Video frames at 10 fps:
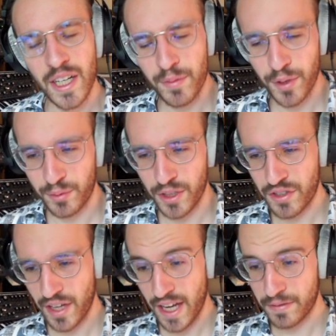But what
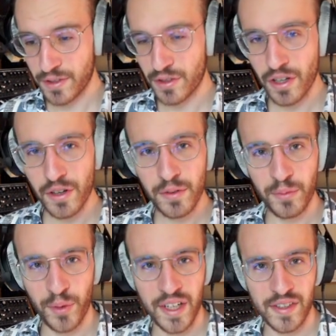you have to know
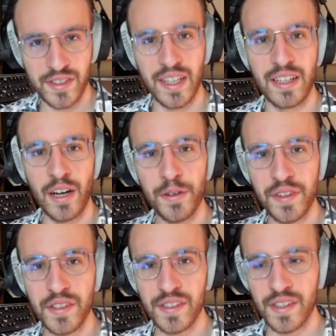when I say
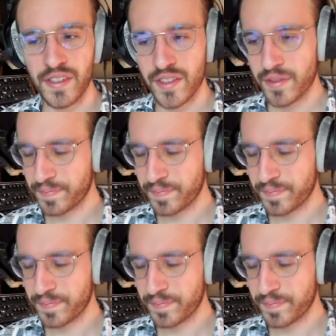loudness is,